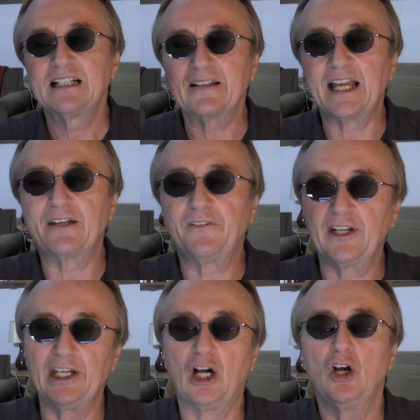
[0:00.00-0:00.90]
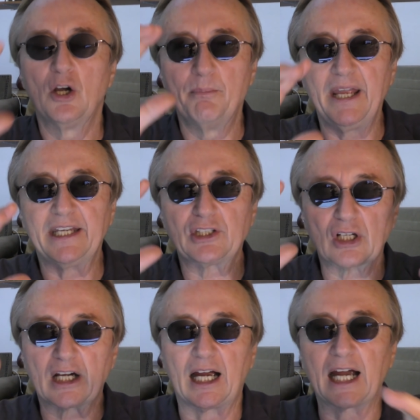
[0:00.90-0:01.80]
I got a video, make
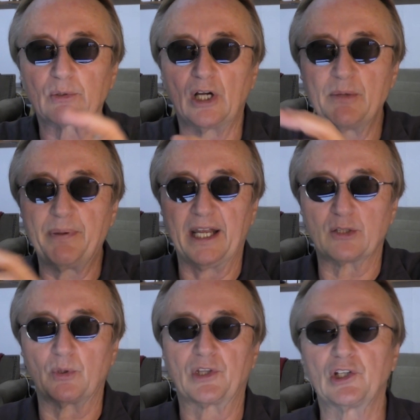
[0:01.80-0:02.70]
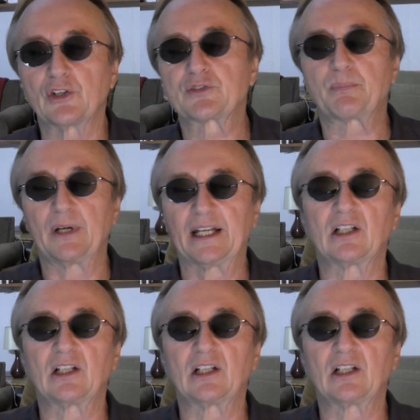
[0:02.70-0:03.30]
your car run better with a little spray